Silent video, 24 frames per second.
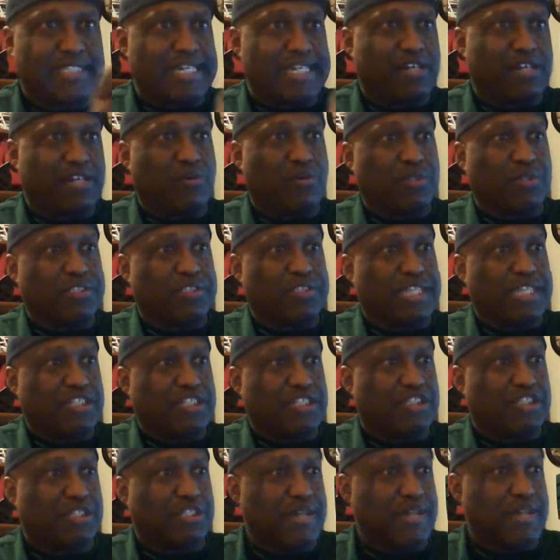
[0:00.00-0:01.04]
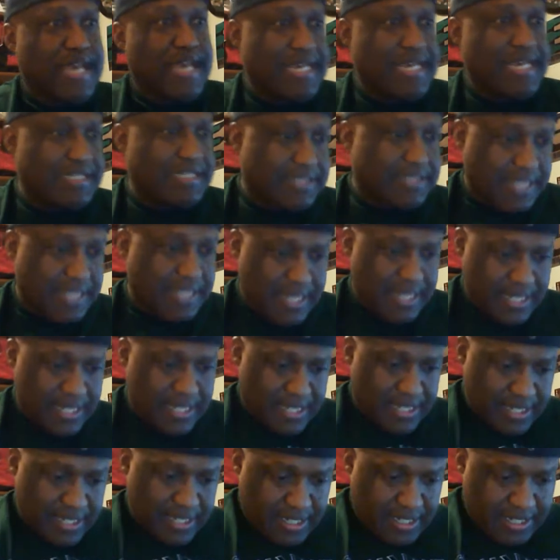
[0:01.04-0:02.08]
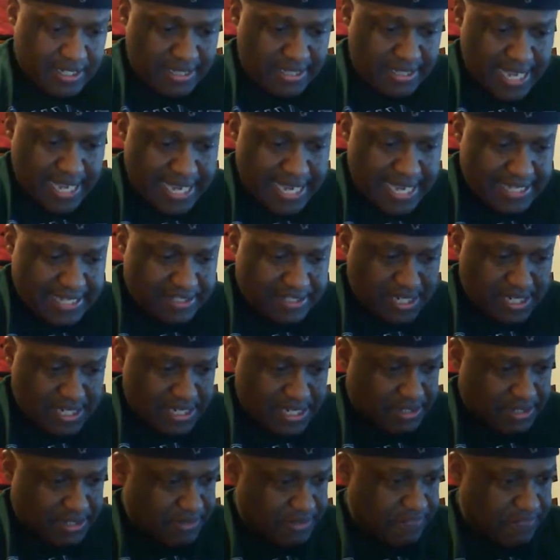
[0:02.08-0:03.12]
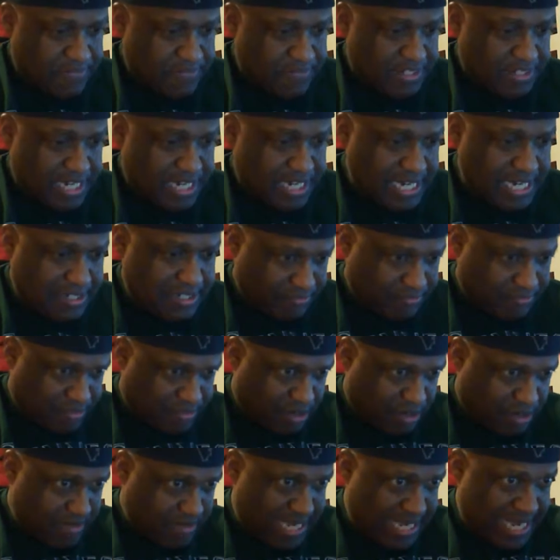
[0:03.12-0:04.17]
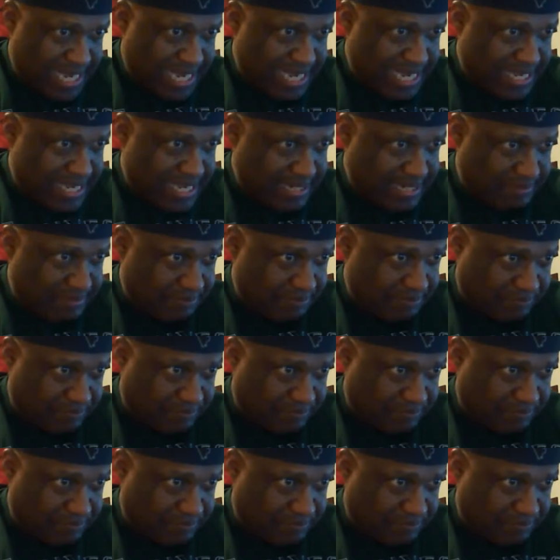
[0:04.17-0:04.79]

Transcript: of course that chill haze. The head, though, nice foamy head.